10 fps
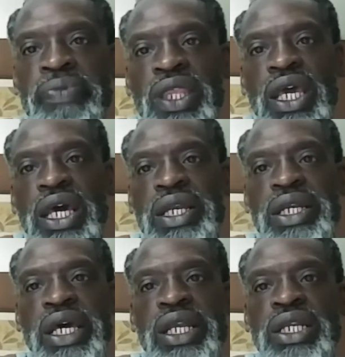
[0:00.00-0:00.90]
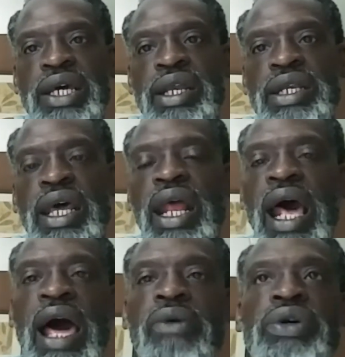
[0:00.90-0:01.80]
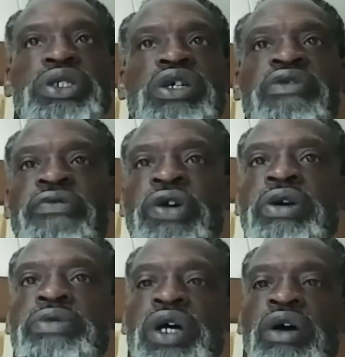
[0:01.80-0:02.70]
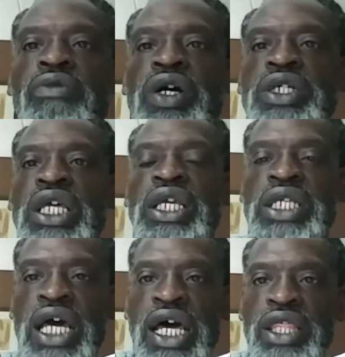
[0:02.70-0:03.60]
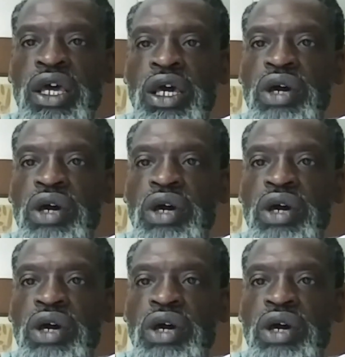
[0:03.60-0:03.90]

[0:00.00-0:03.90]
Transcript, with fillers: that that that that I was confirmed of was that death